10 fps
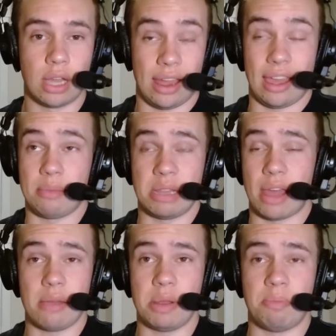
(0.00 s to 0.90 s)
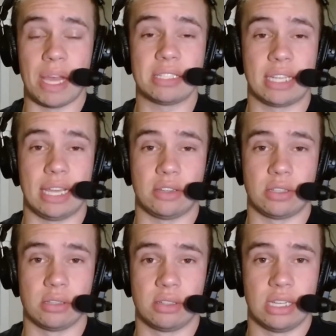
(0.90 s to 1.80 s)
I mean, that'd be best
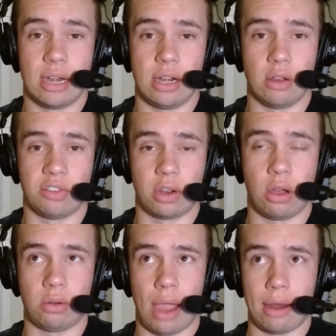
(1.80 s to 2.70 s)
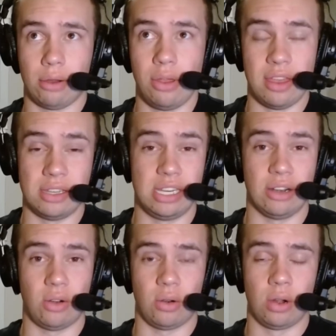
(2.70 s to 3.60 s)
case scenario for Colorado
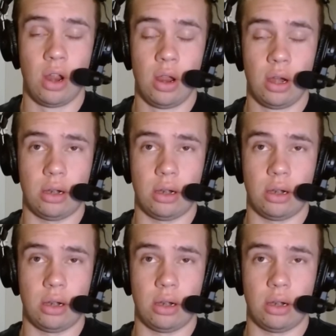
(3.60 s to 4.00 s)
this year,